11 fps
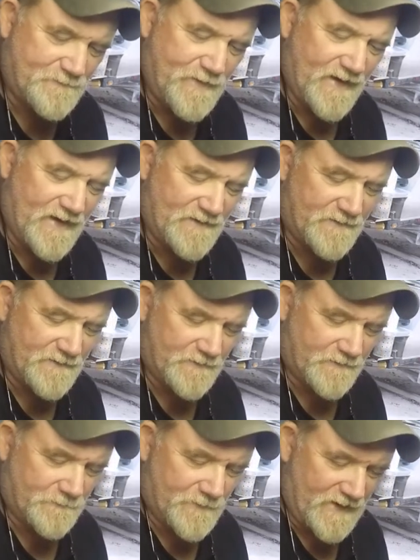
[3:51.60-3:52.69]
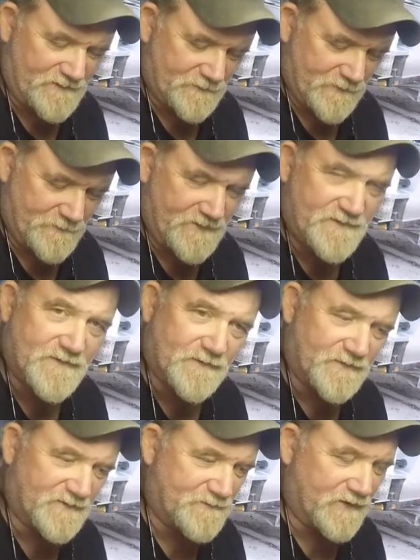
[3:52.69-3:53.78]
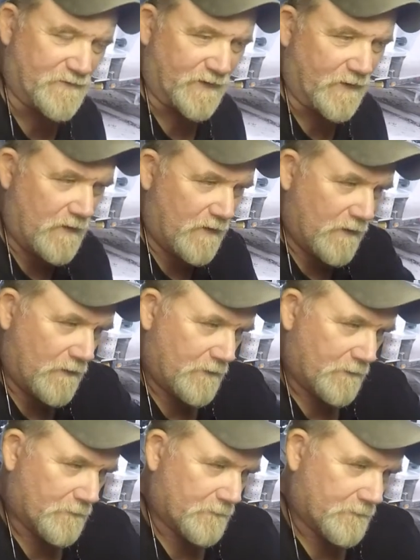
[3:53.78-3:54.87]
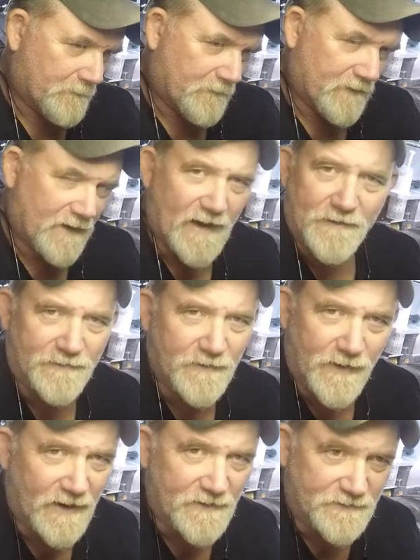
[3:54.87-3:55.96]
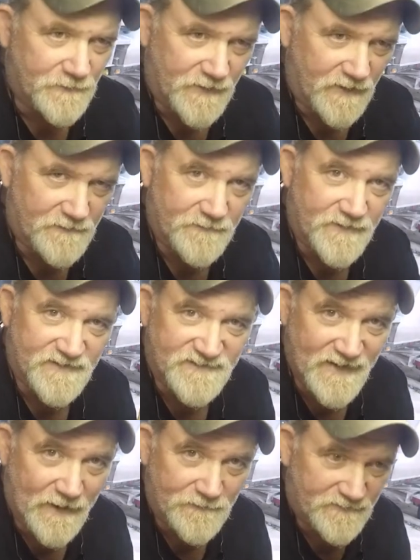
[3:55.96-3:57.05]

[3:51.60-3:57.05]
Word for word: been, my trim and tilt has been going, I don't know how to do it other than sound